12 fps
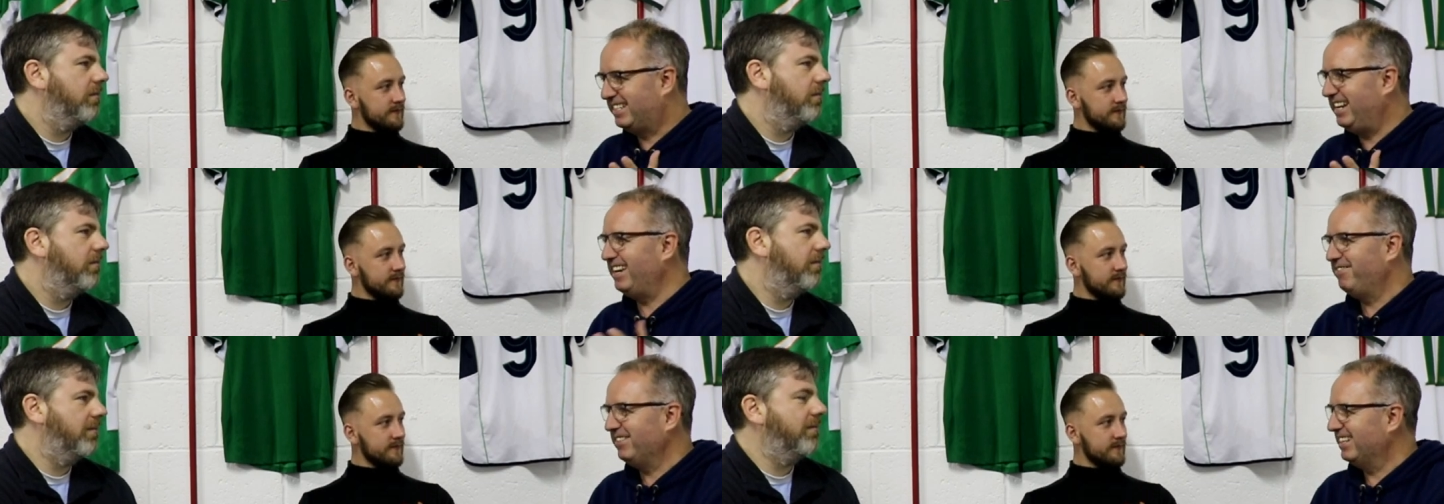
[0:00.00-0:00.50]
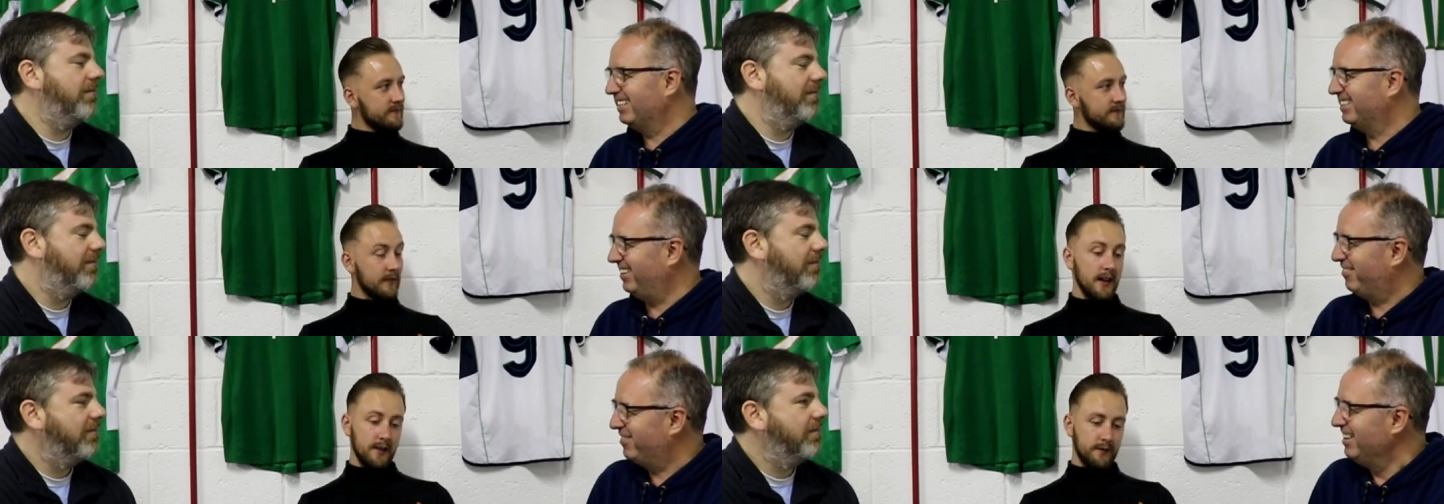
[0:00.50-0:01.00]
Speaker 1: Damien
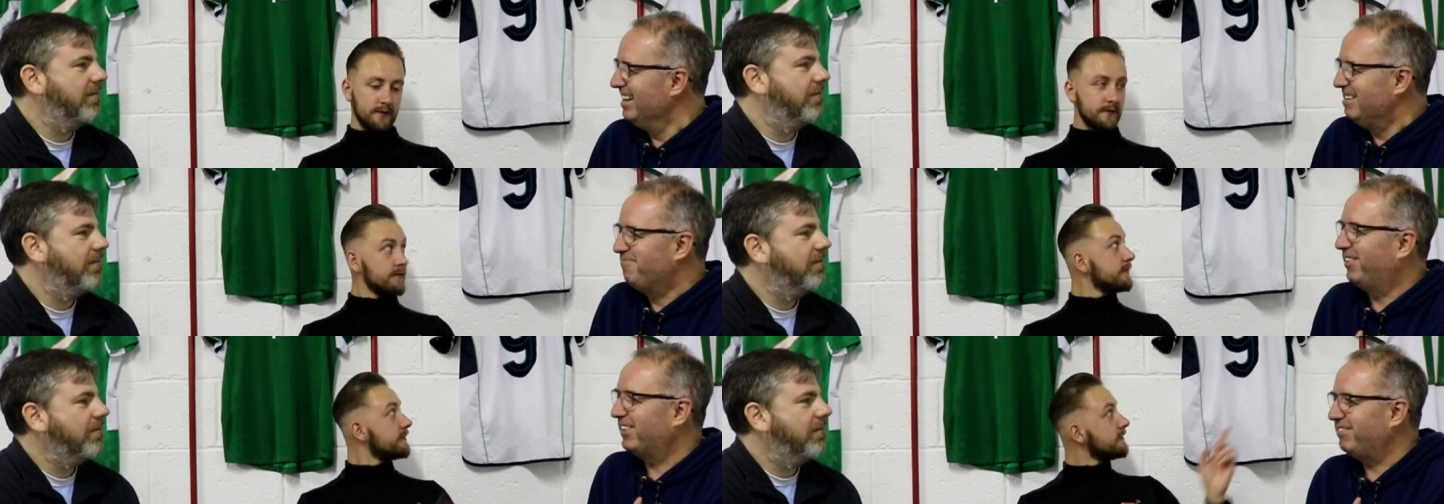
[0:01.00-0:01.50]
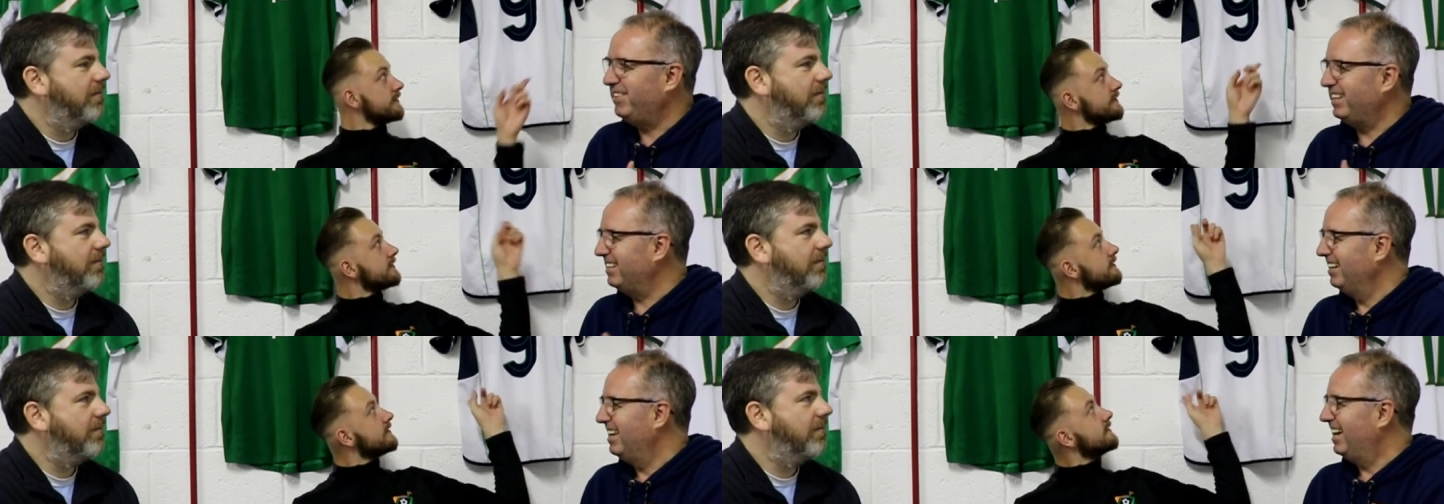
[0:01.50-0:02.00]
Duff. Yeah. But I mean,
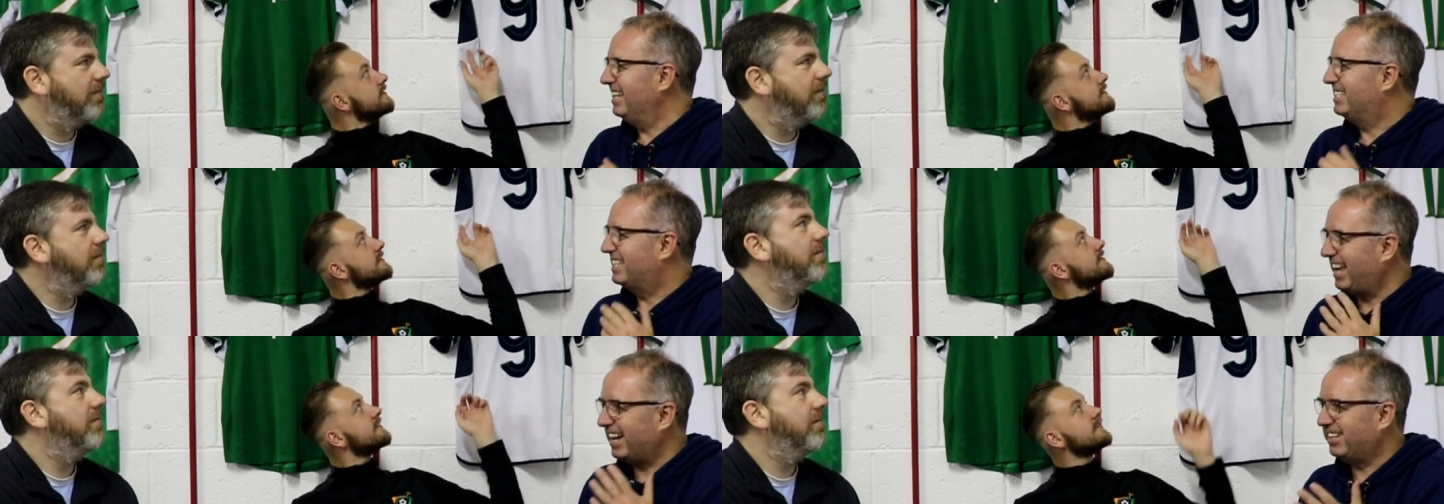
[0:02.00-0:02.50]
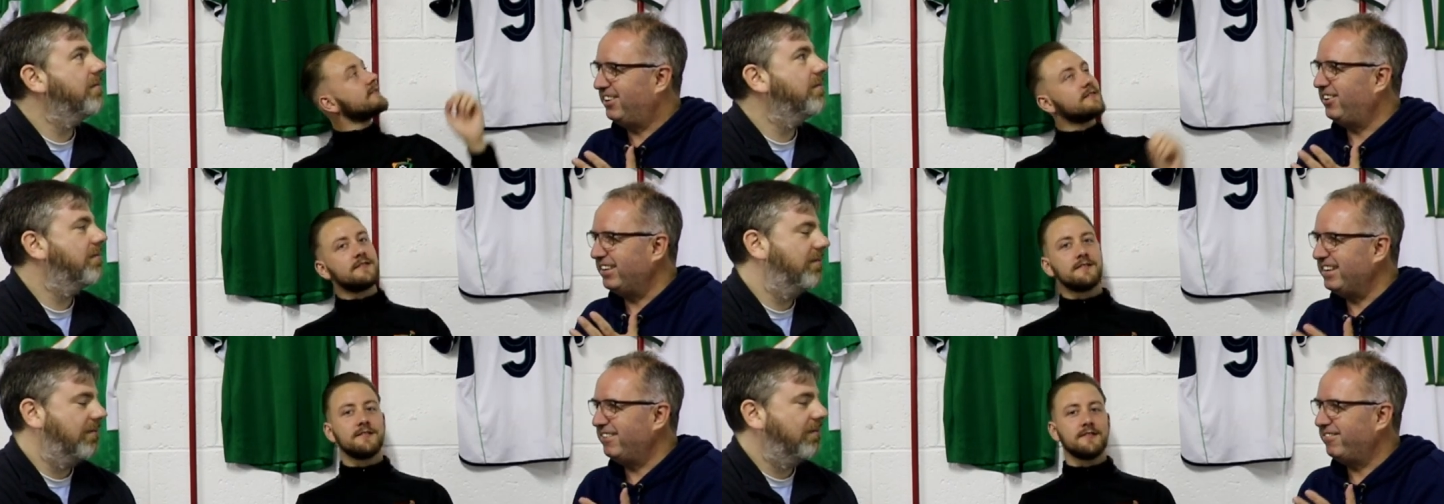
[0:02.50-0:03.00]
it's that
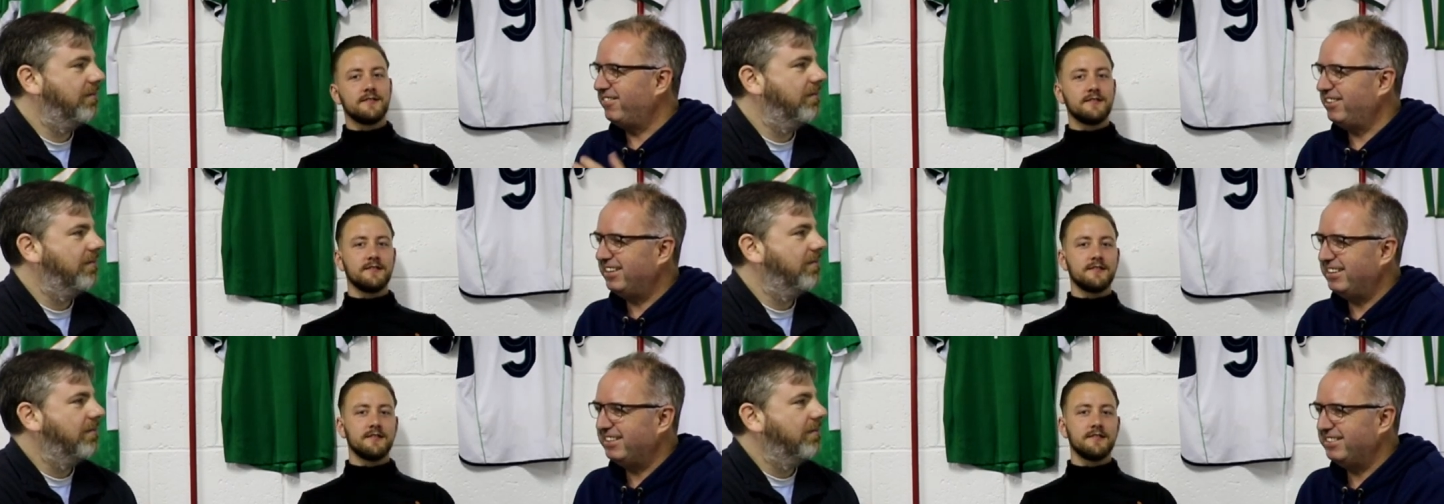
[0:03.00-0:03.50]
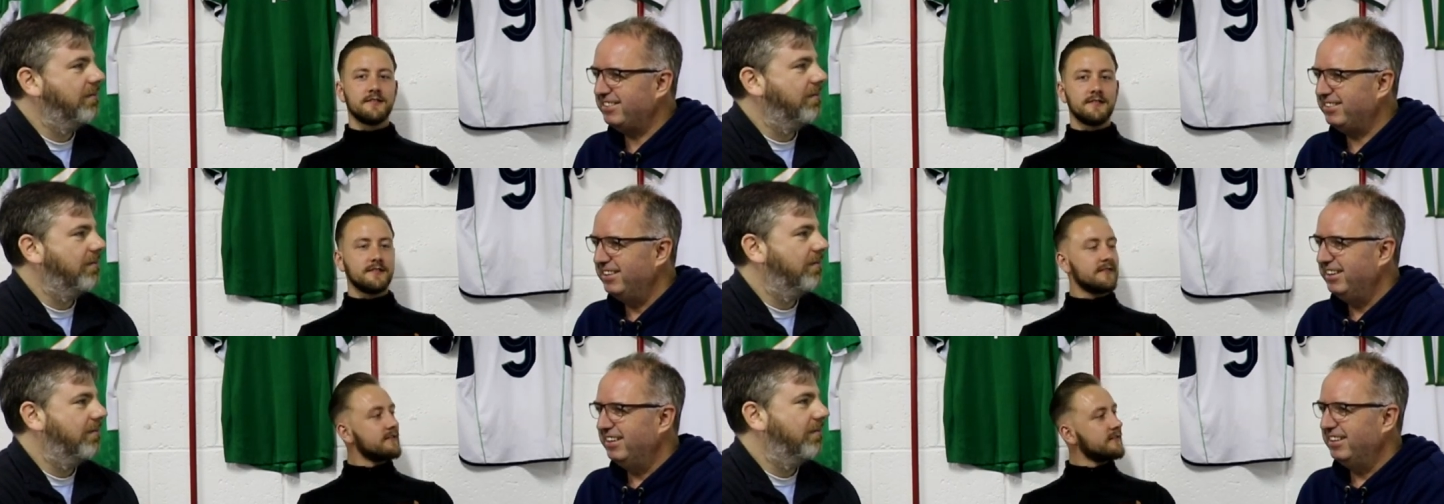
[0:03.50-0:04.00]
kind of. Uh,
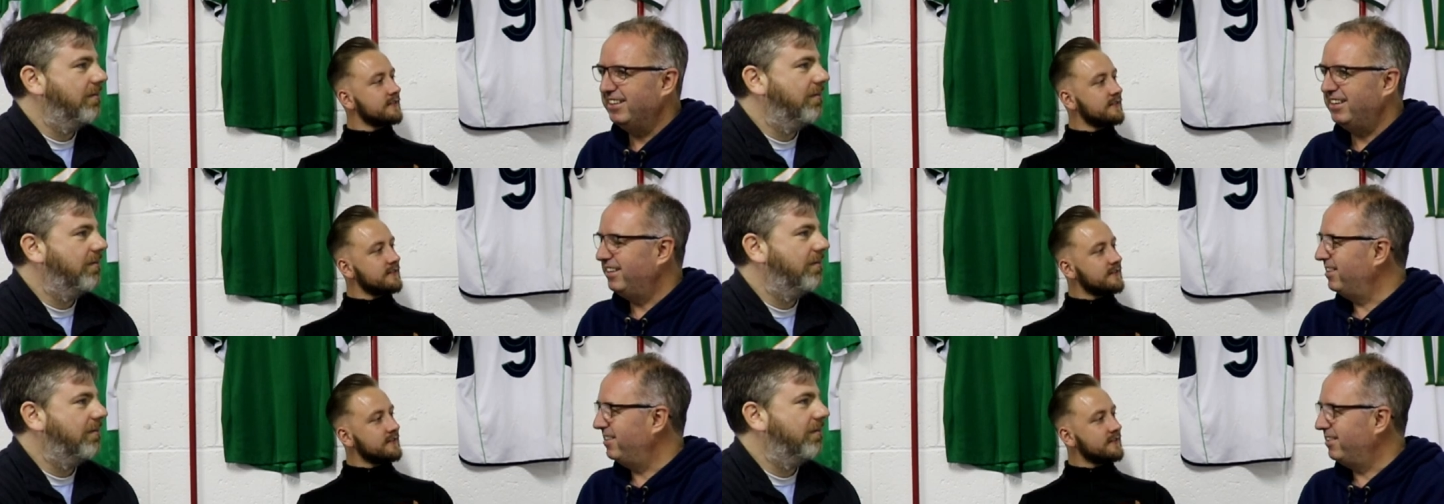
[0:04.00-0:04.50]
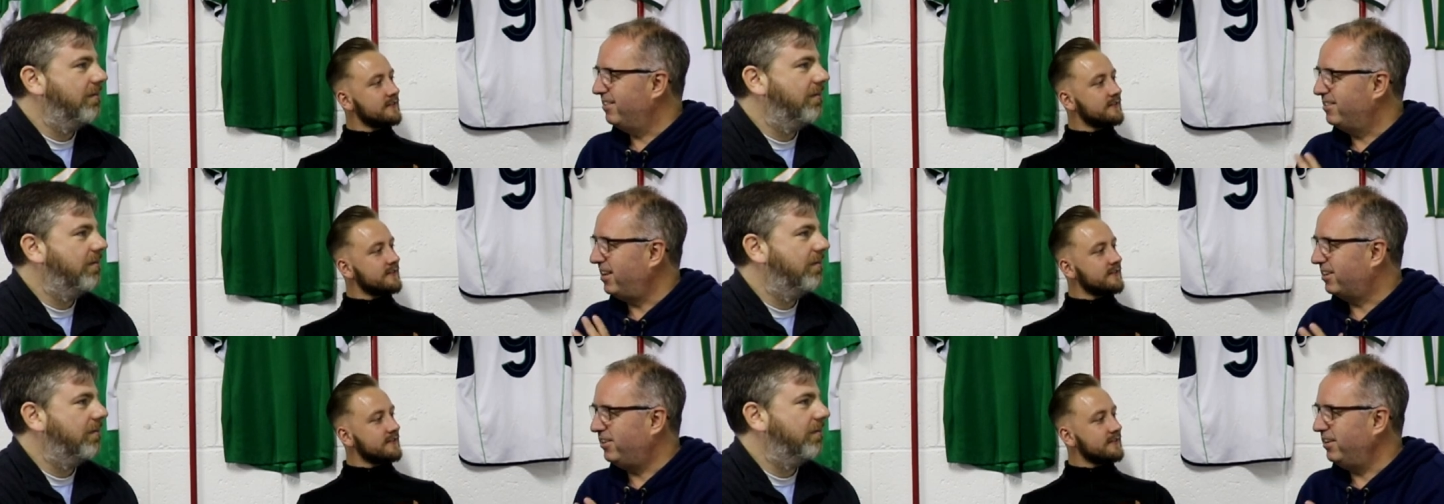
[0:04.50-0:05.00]

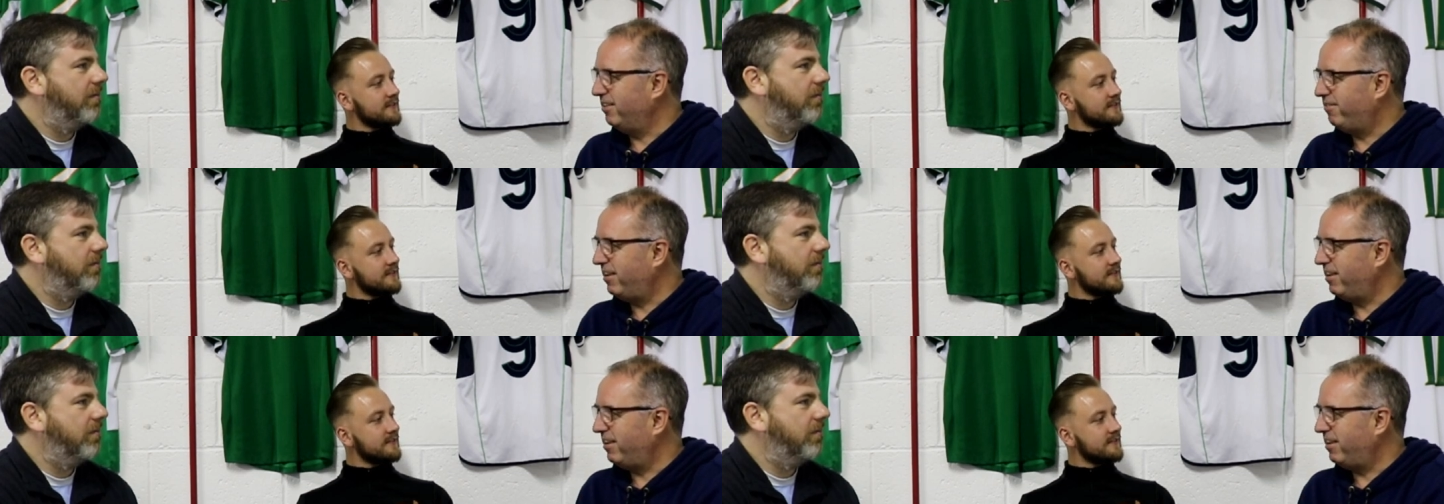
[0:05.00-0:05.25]
that kind of